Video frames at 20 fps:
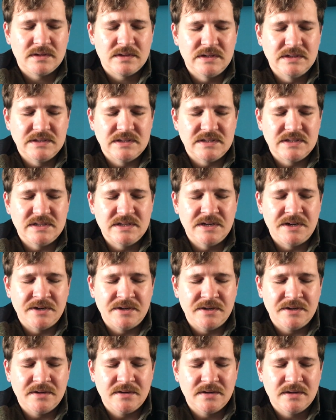
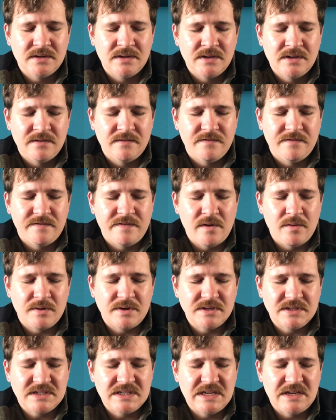consider
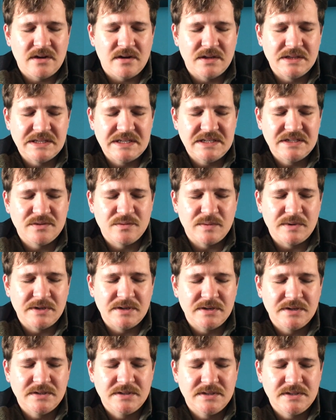focusing on these
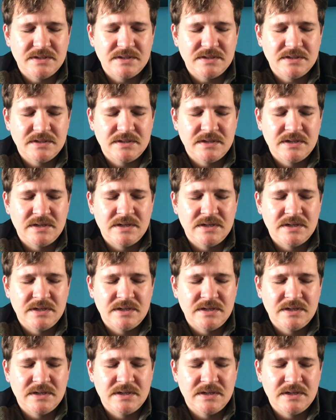words.